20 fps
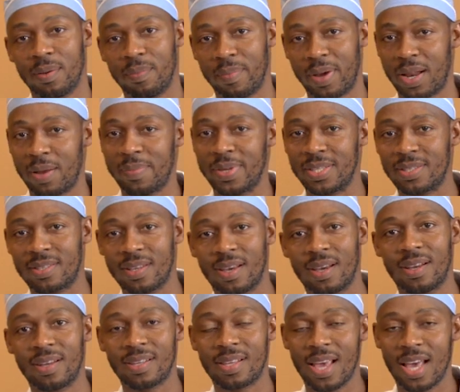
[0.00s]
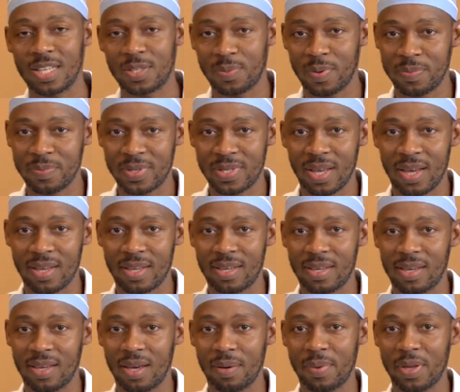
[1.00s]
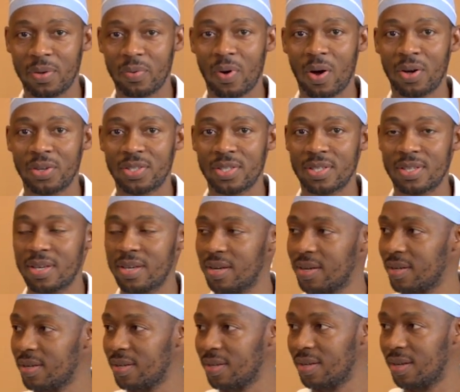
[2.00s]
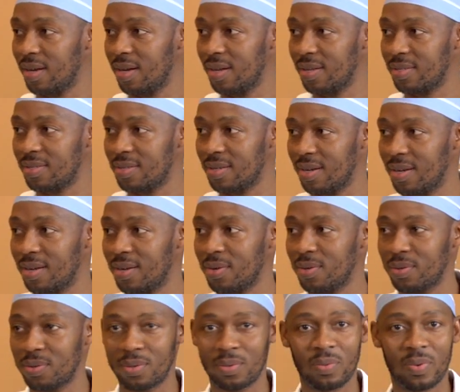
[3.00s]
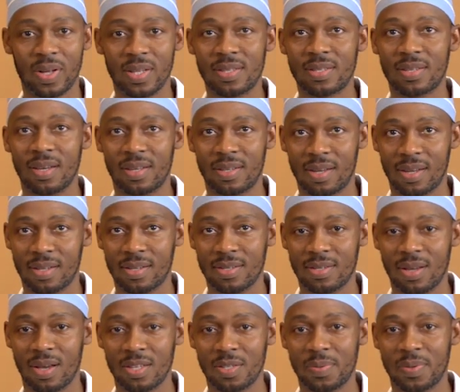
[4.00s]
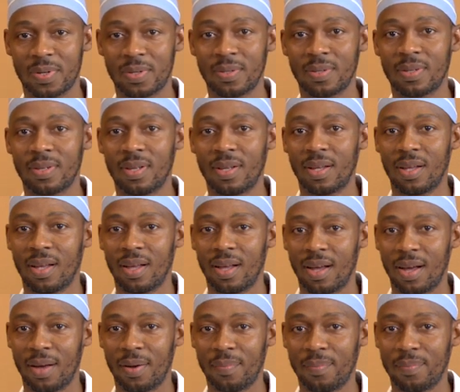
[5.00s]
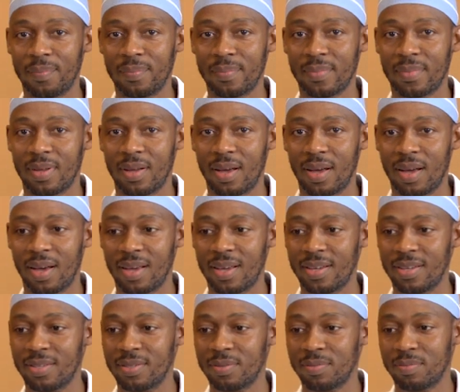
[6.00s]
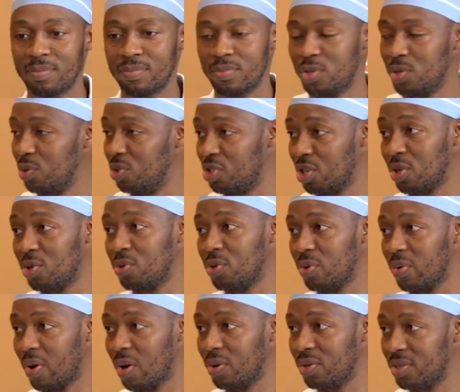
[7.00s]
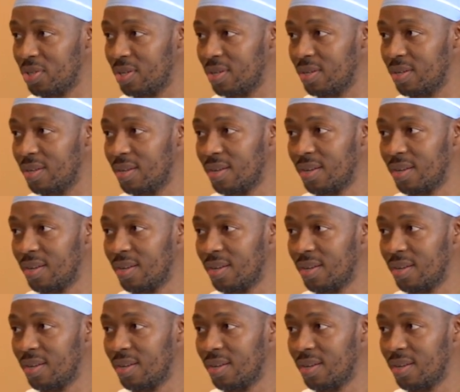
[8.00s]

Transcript: My name is uh, Gaspar Msangi. I'm a urologist here at uh, Wellstar Douglas Hospital. Um, I do general urology.